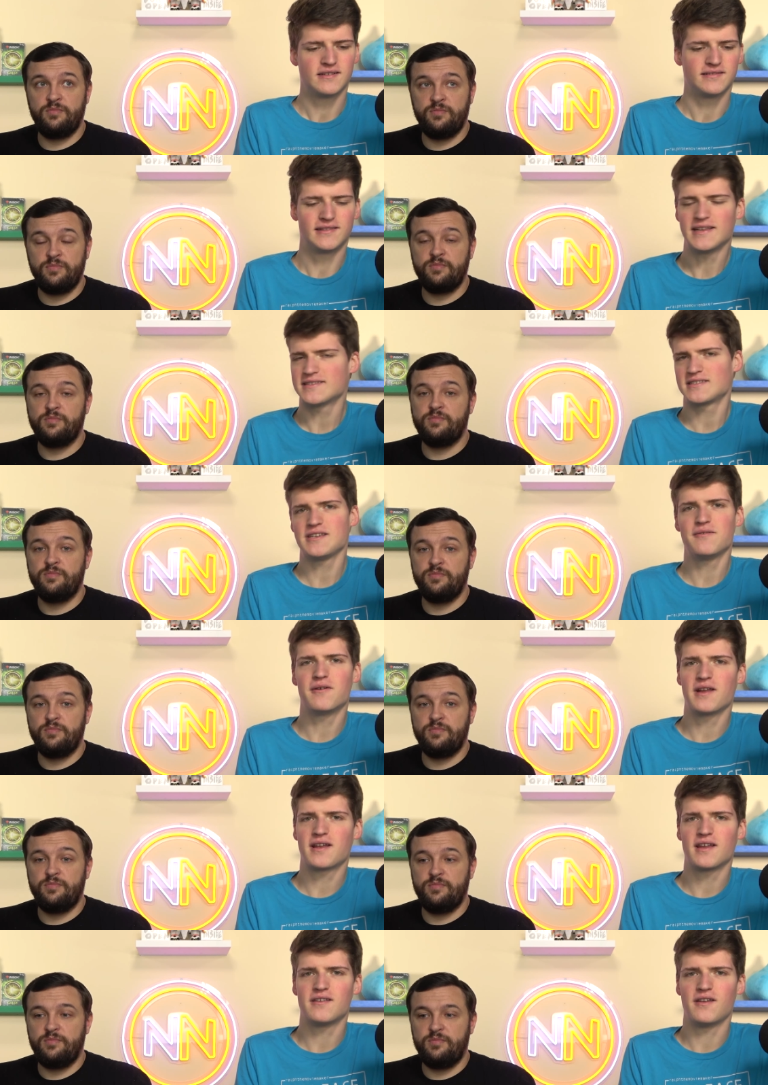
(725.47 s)
Speaker 1: Let's see what
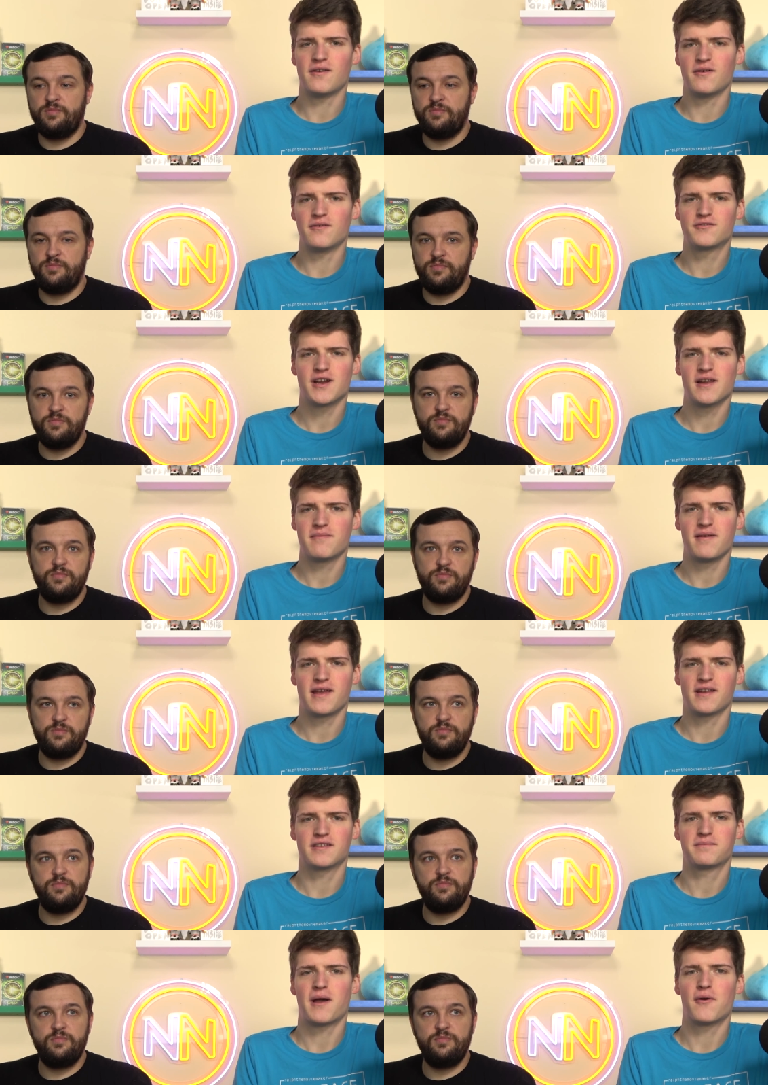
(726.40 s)
it can do, try to make it
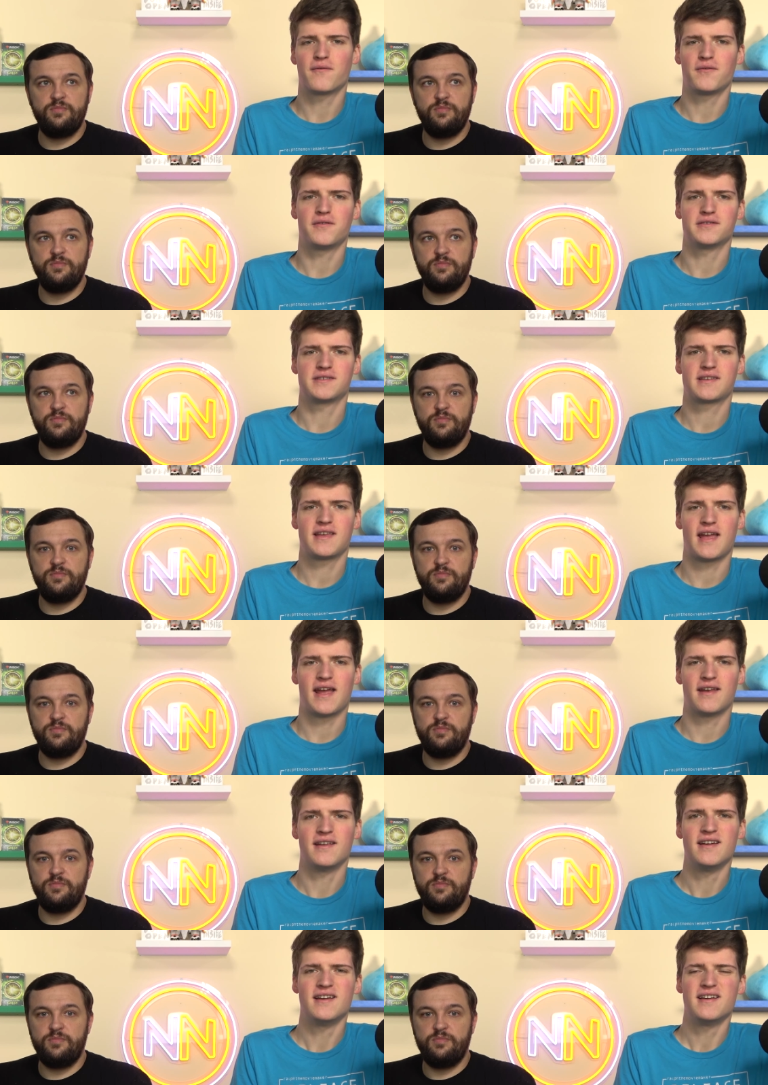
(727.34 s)
as powerful as it
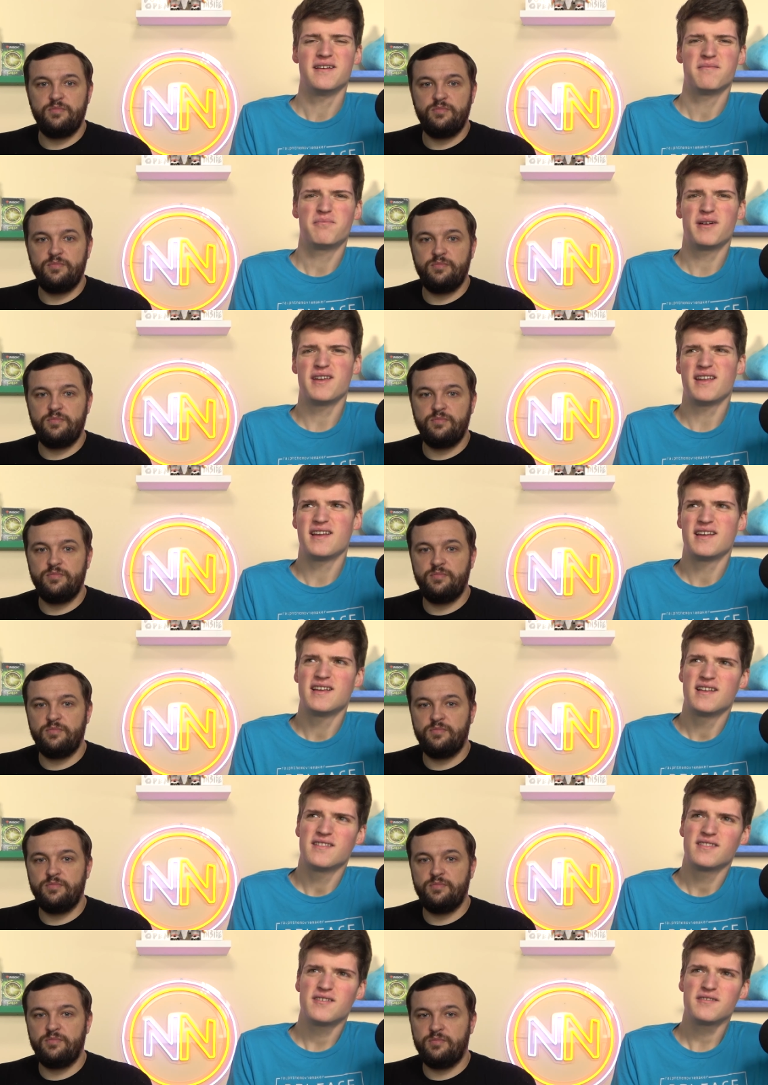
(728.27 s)
can. But
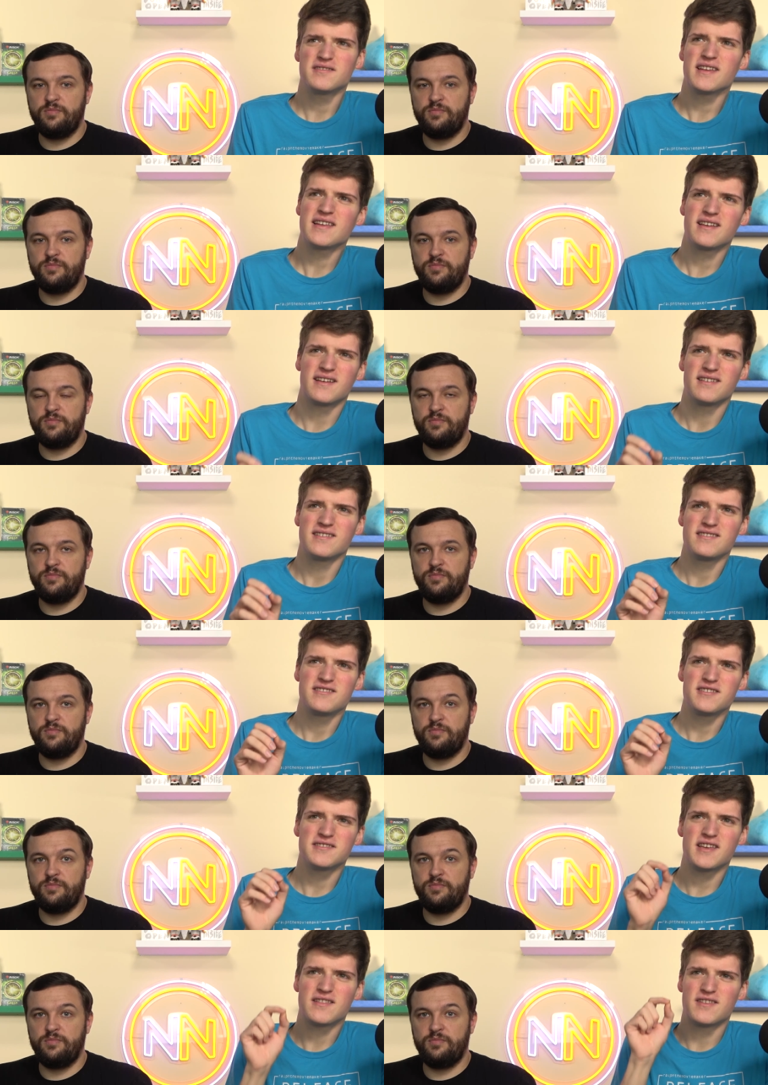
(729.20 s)
there's like,
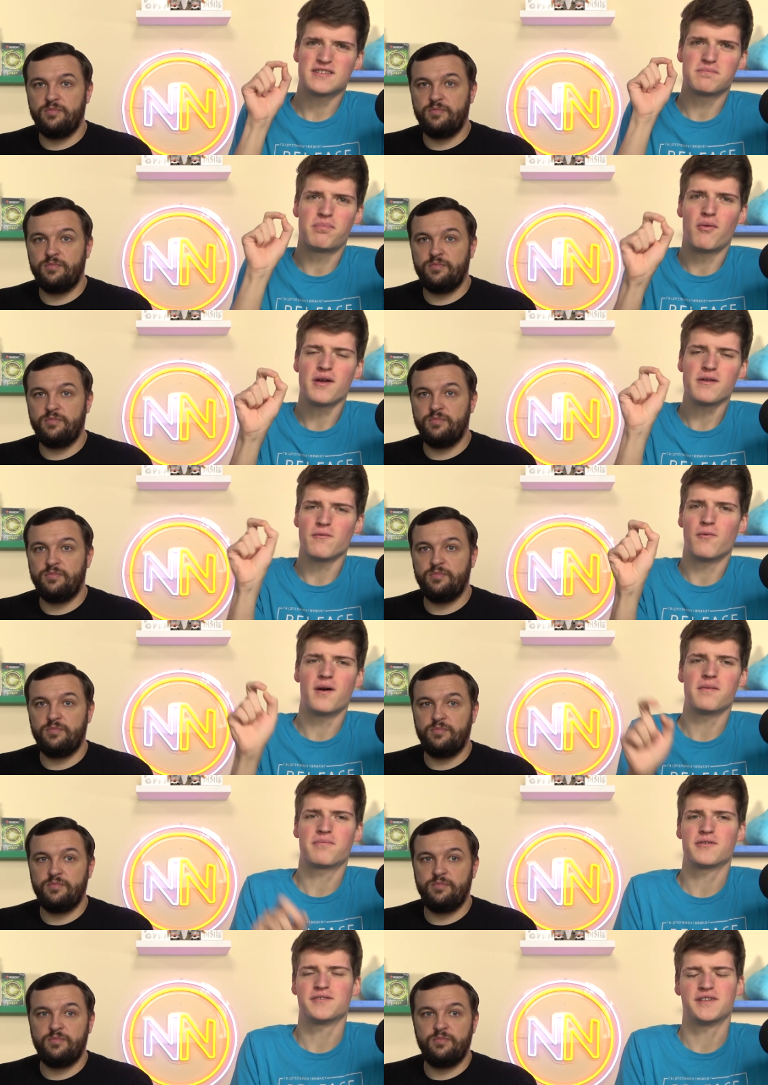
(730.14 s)
just like this zero point
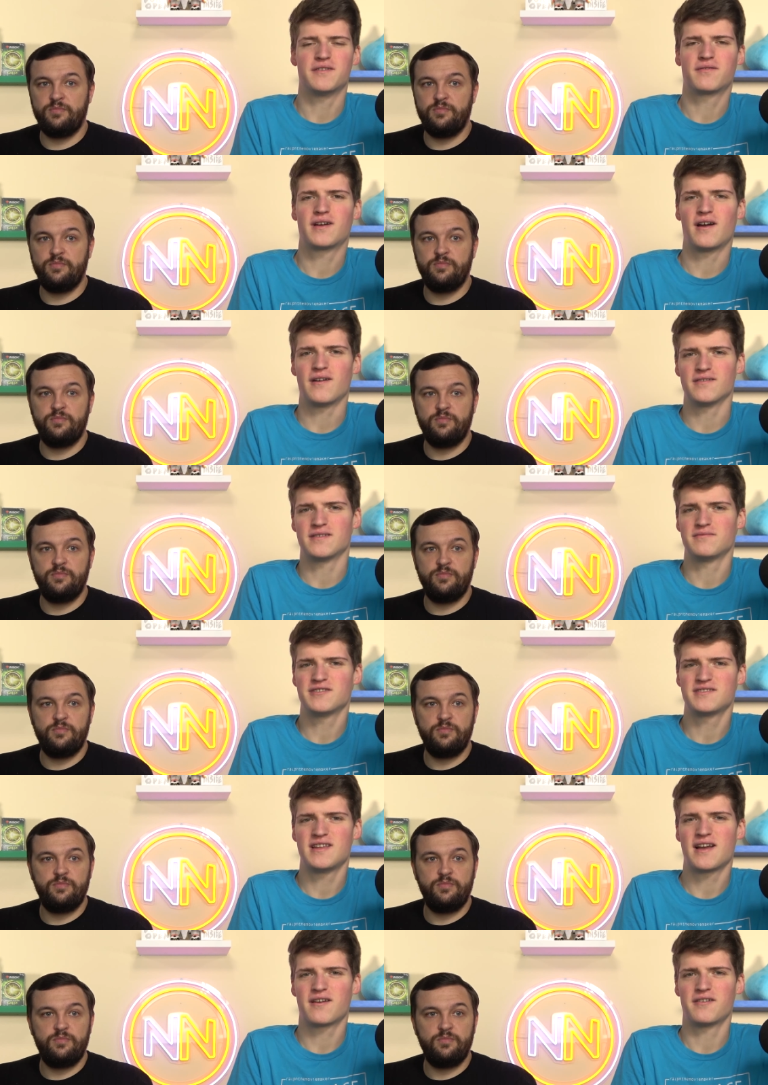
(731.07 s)
one percent of cards I'm
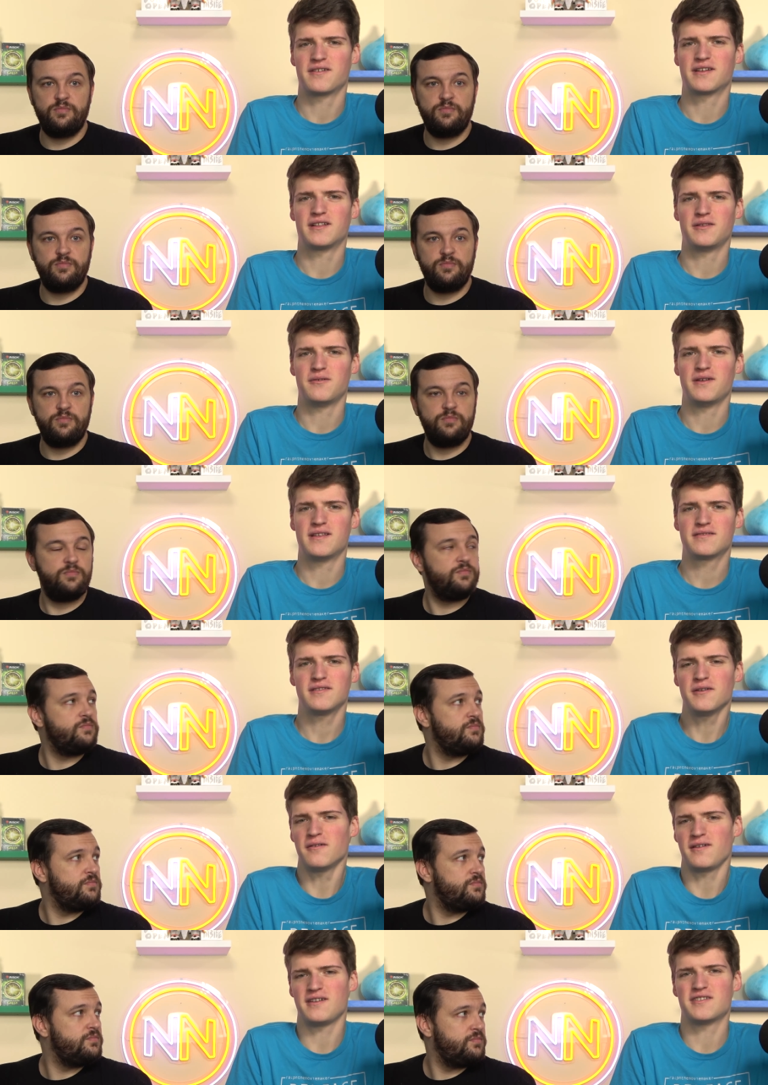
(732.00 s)
just not going to include. It's
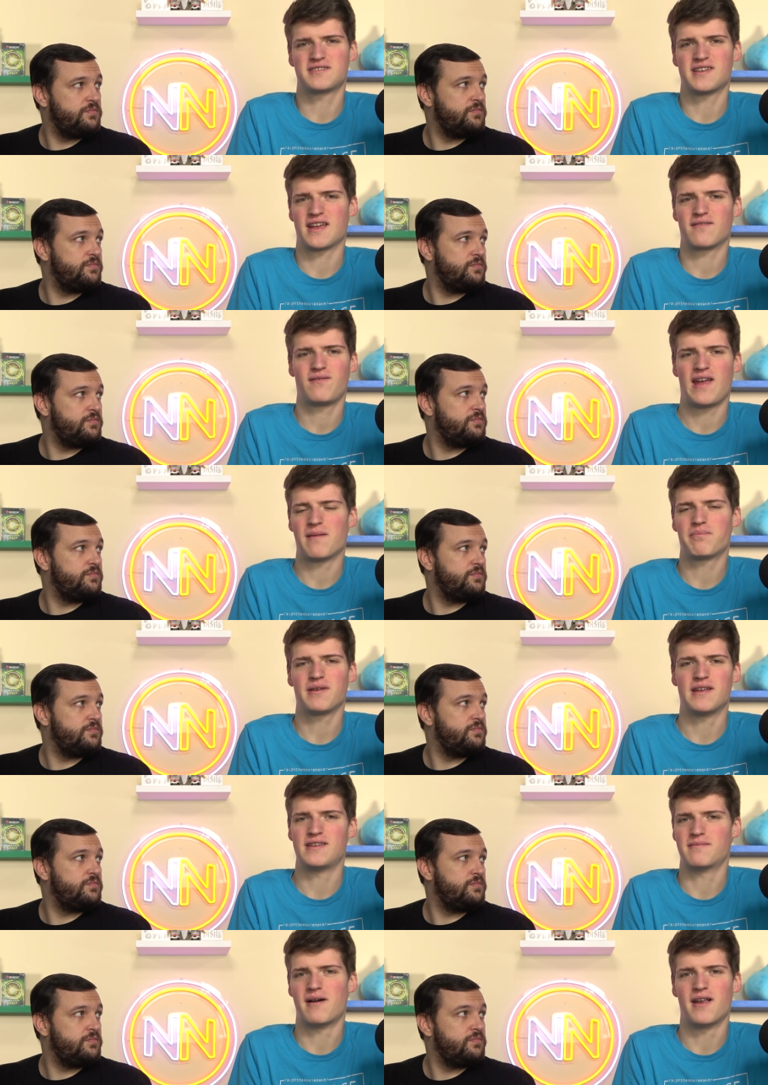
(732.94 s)
literally just like Vamp
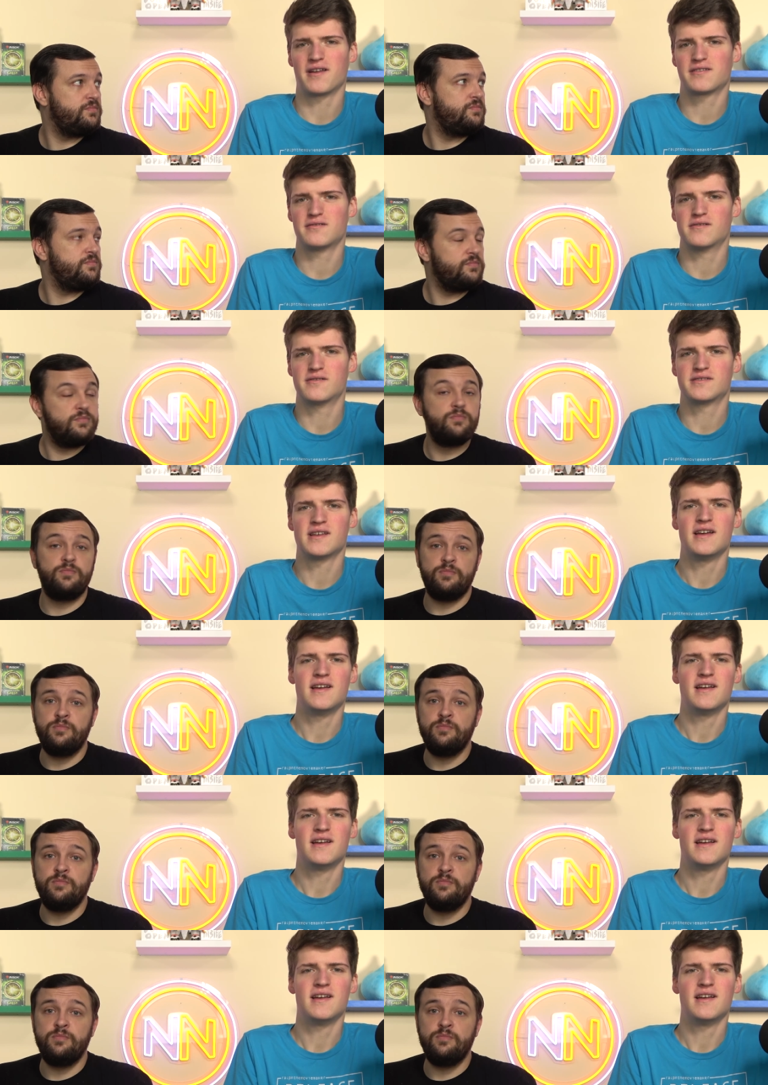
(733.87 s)
and Demonic Tutors.